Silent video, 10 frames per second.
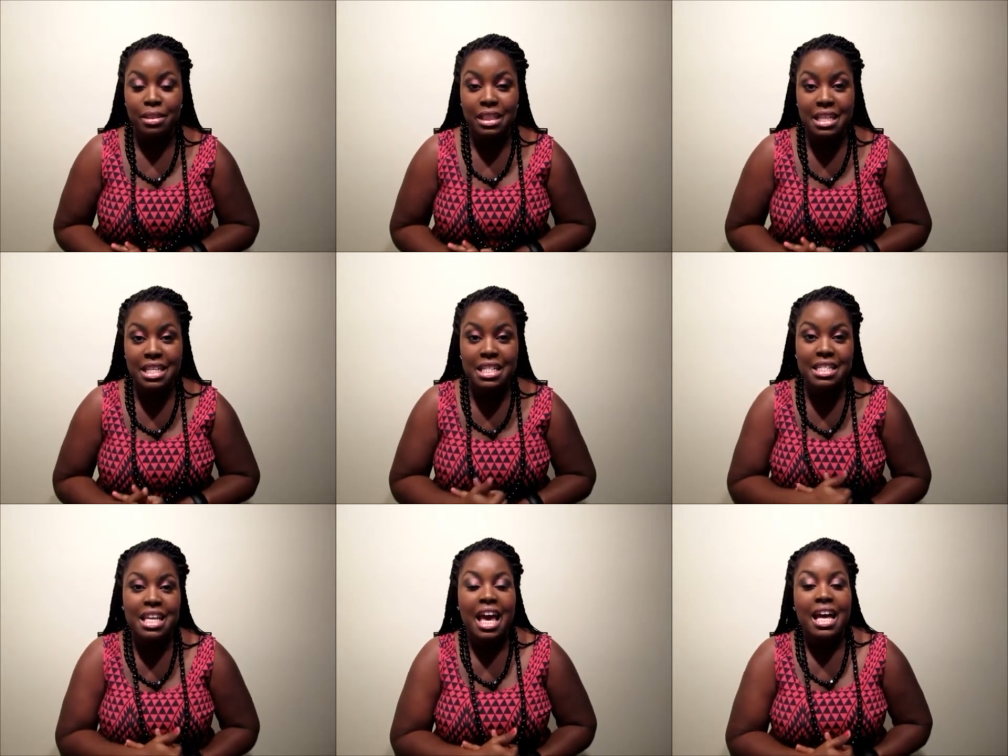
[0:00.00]

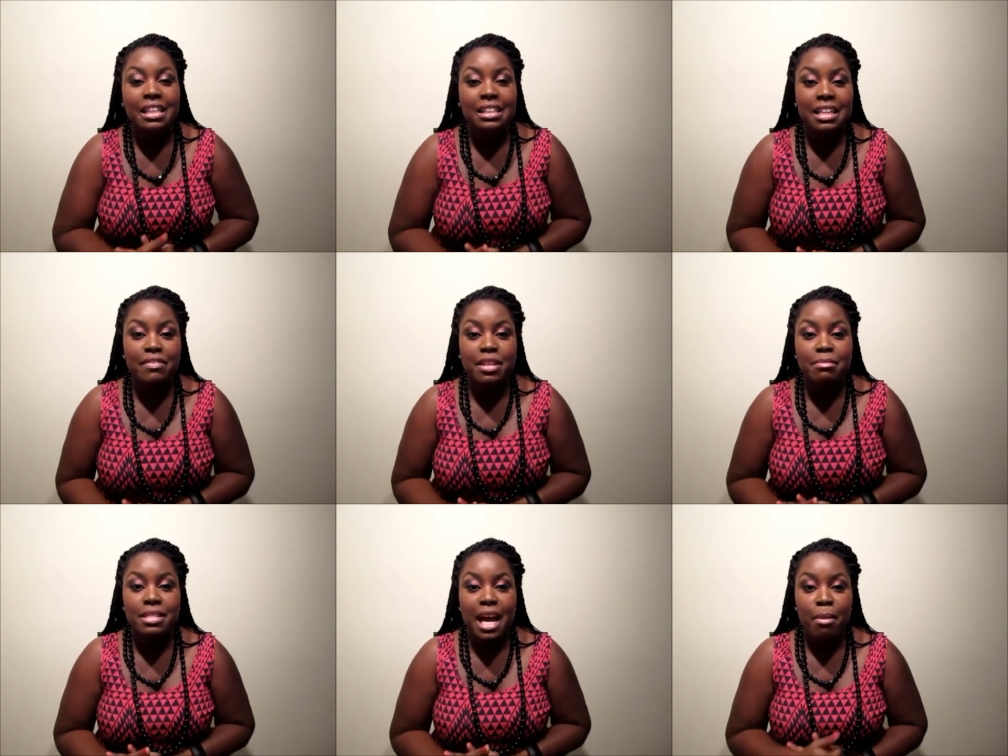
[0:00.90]
please leave
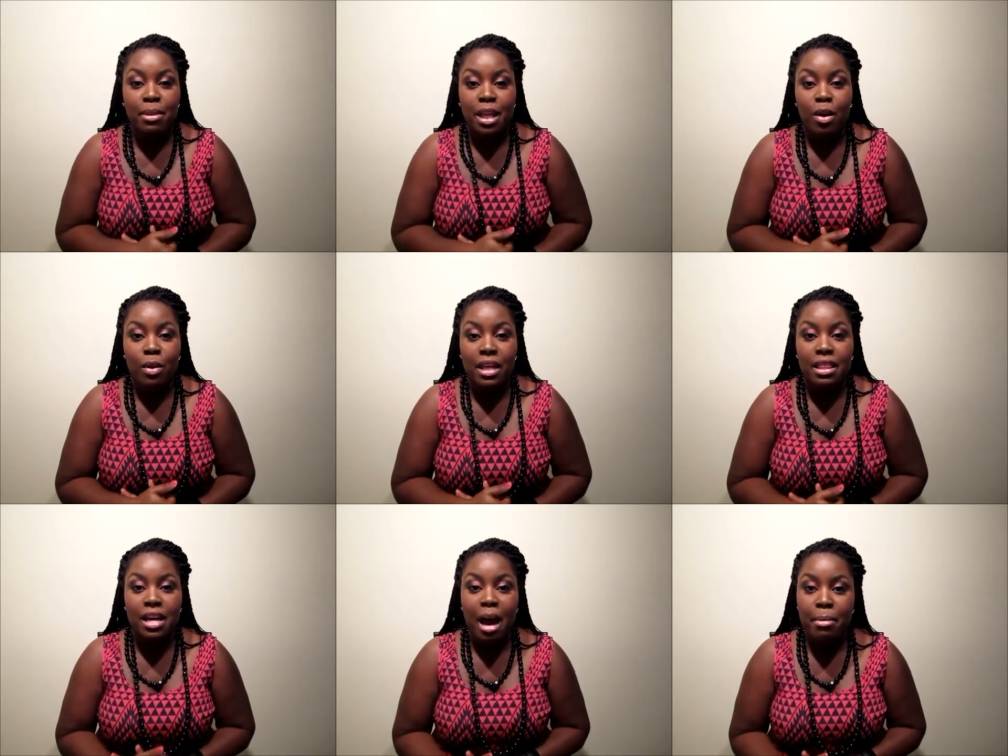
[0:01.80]
them down below in
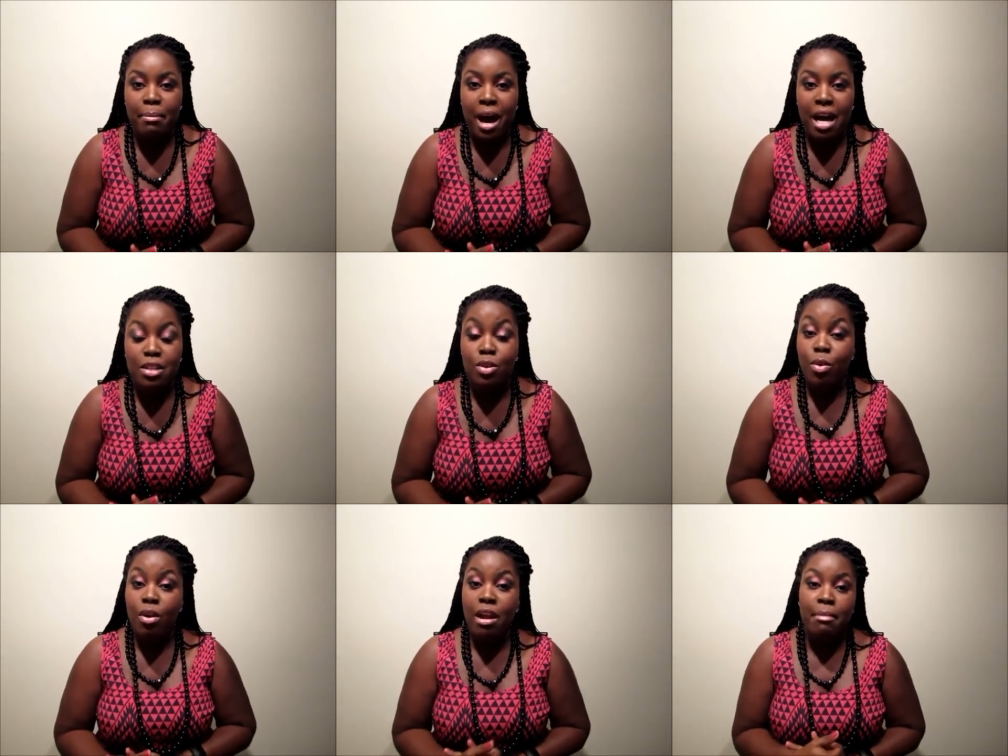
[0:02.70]
the comment box
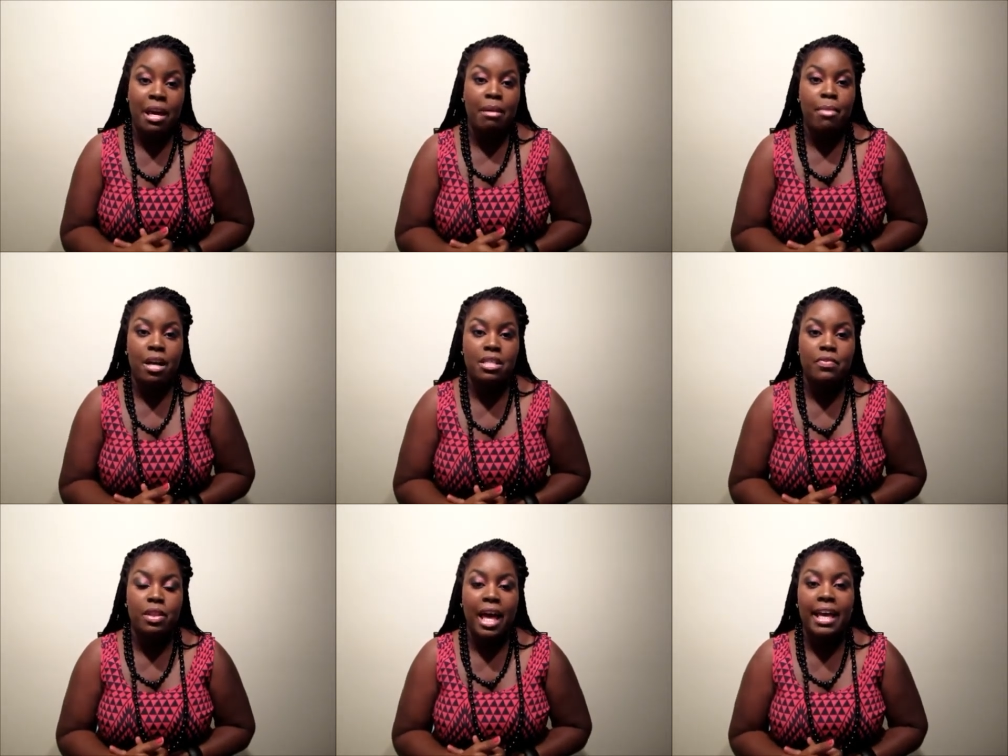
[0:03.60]
or in my inbox
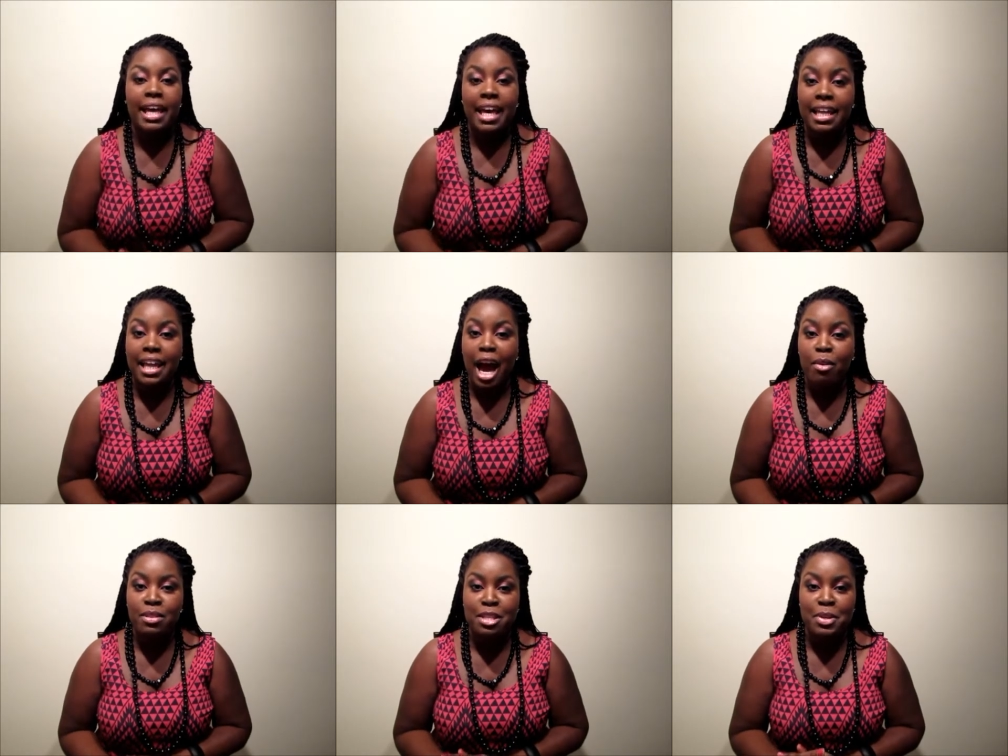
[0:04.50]
if you like, and I
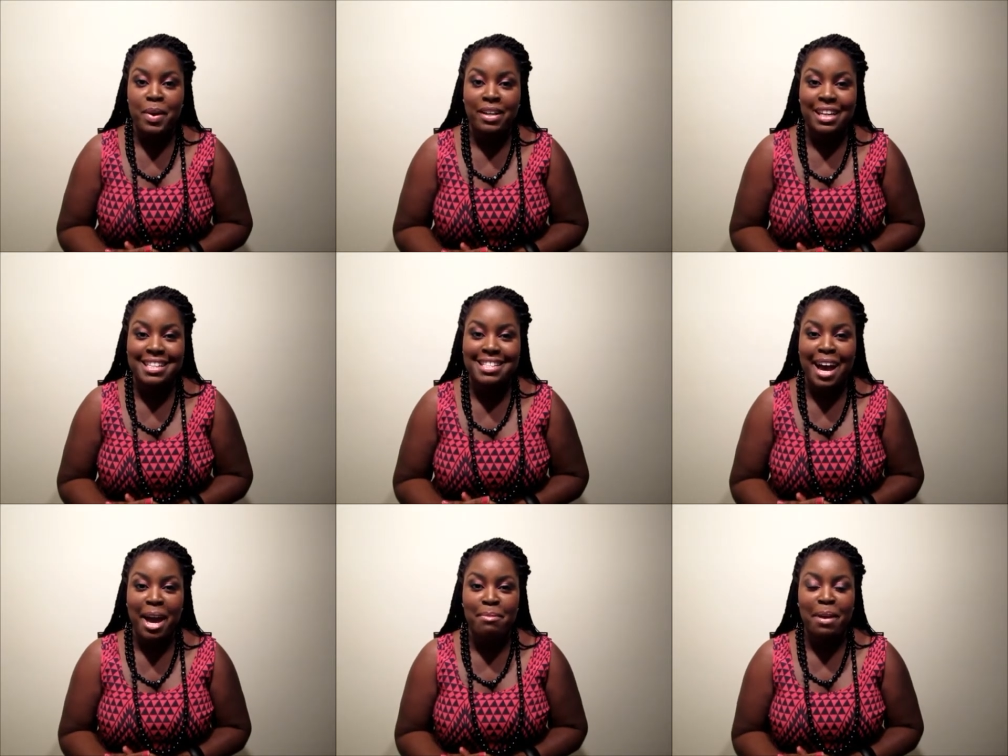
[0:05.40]
will see you all next
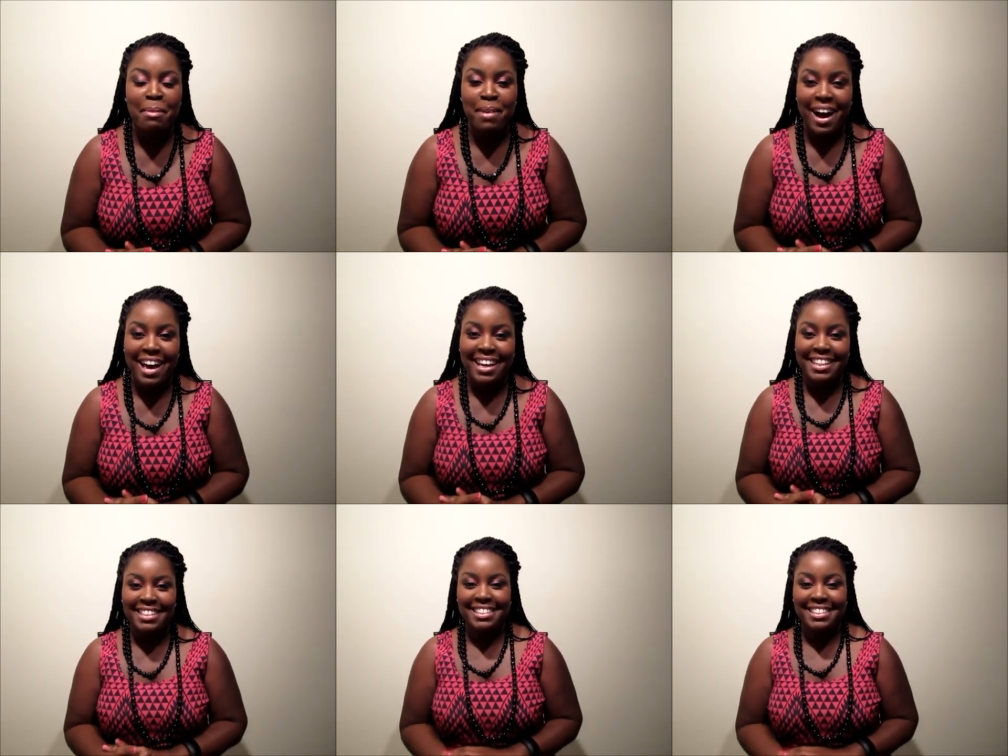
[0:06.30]
time. Bye.